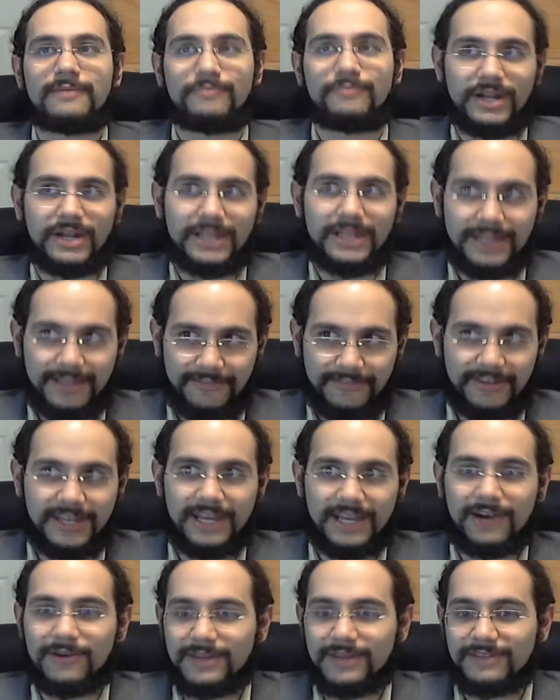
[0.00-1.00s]
But in the
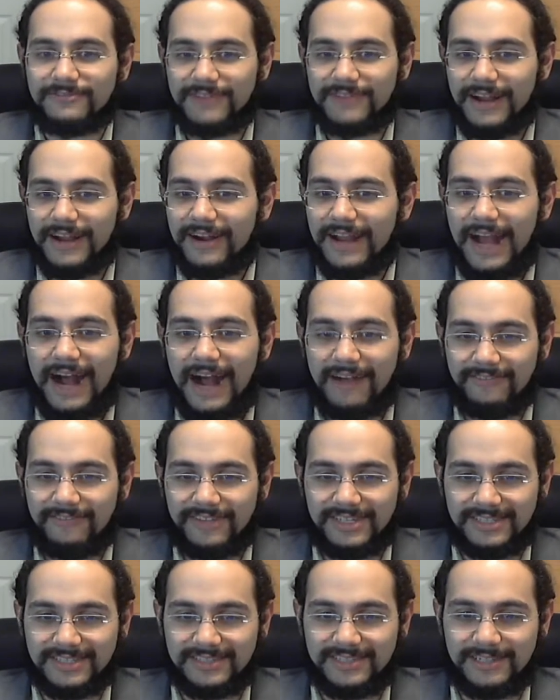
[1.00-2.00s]
video, he very
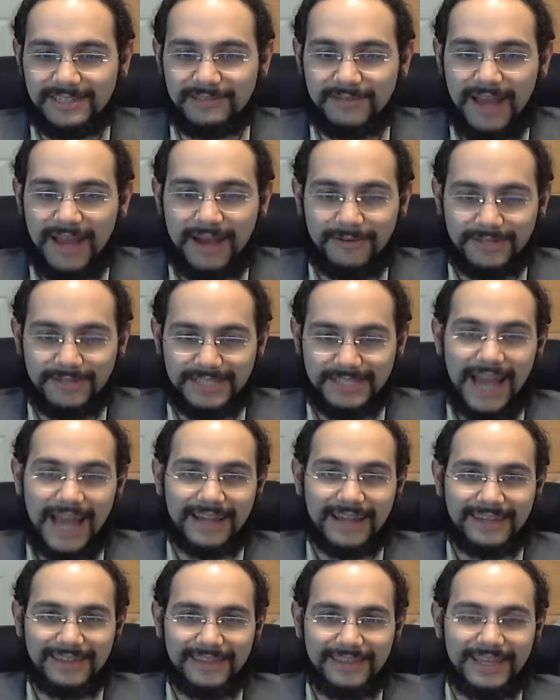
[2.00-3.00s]
obviously was
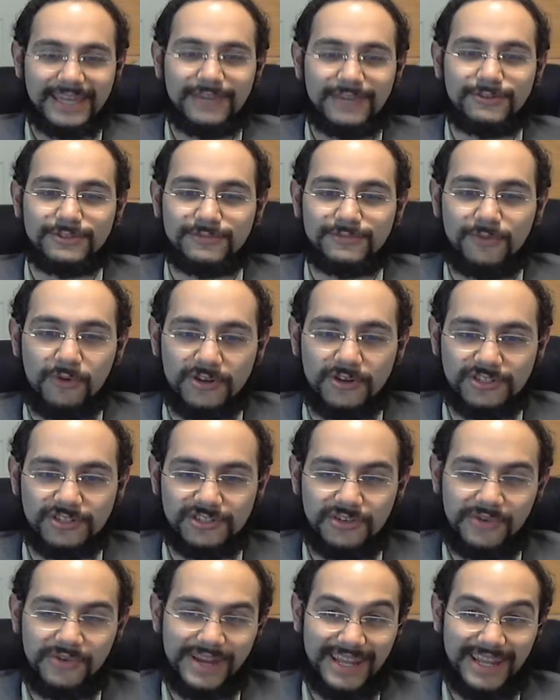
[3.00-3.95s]
acting like he was forced to,